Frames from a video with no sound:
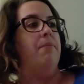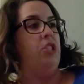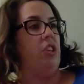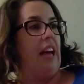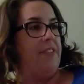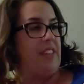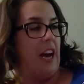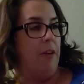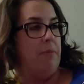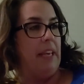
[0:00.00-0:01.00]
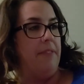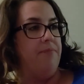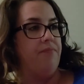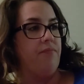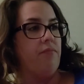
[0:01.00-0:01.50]
But you'll have to help me.
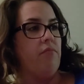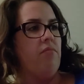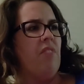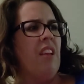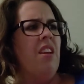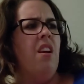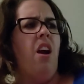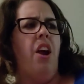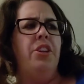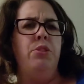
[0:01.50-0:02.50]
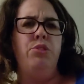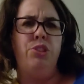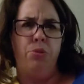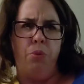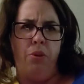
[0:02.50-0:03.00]
Are you
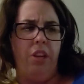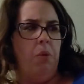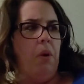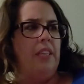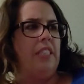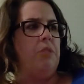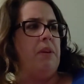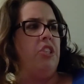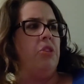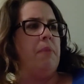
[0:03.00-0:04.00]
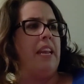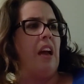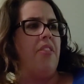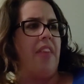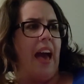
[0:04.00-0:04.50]
sure you want to spend your money
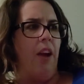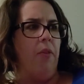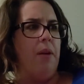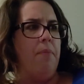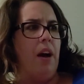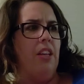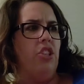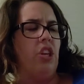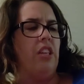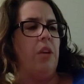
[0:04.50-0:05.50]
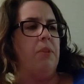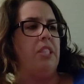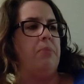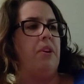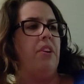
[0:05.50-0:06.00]
on that, Grandpa? Charlie
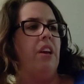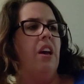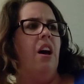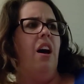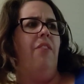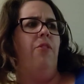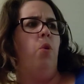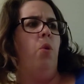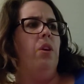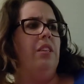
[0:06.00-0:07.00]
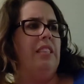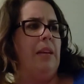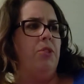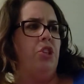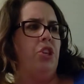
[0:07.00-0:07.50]
whispered. Of course
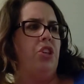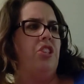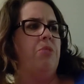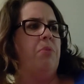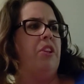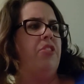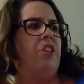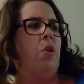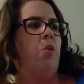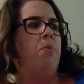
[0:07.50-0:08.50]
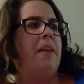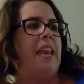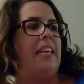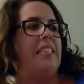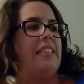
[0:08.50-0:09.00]
I'm sure, spluttered the old man
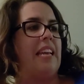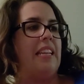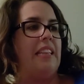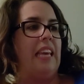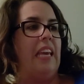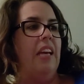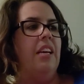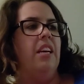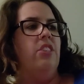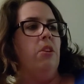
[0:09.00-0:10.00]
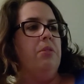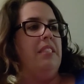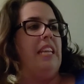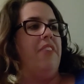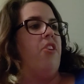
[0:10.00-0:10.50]
excitedly. Don't
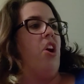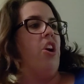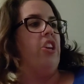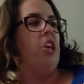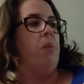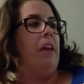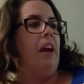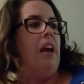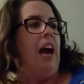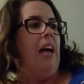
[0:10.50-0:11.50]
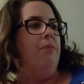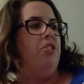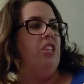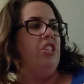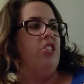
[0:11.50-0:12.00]
stand there arguing. I'm
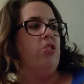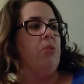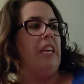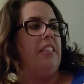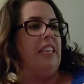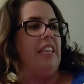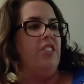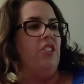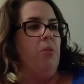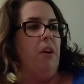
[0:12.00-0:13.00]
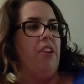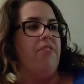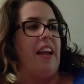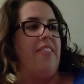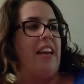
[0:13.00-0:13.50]
just as crazy as you are to
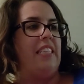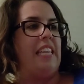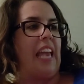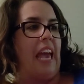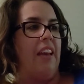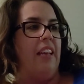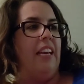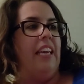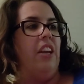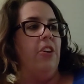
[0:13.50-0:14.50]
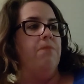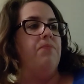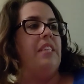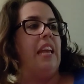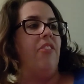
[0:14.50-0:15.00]
find that ticket. Here,
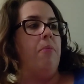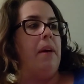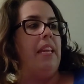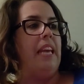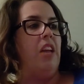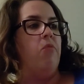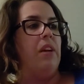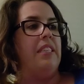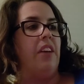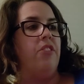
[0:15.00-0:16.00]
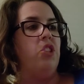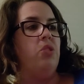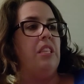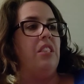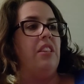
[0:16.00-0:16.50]
take the money and run down the
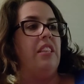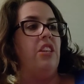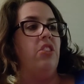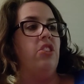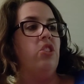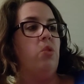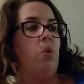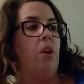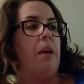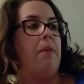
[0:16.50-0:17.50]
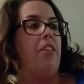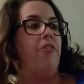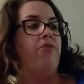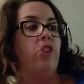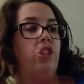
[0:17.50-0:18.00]
street to the nearest store and buy the
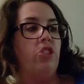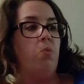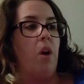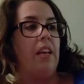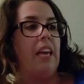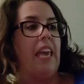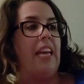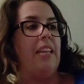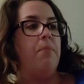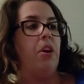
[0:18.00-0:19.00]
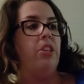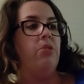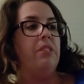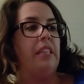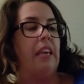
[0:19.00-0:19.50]
first Wonka candy bar
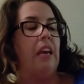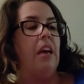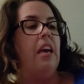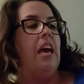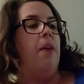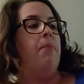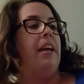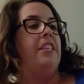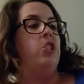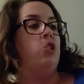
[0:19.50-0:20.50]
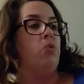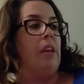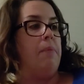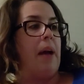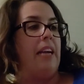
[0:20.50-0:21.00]
you see and bring it
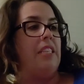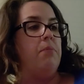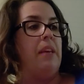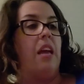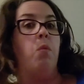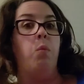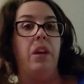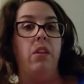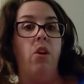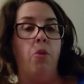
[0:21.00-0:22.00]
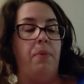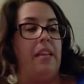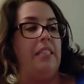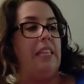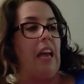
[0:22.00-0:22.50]
straight back to me, and we'll open
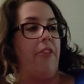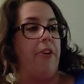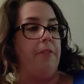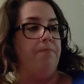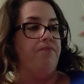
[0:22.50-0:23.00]
it together.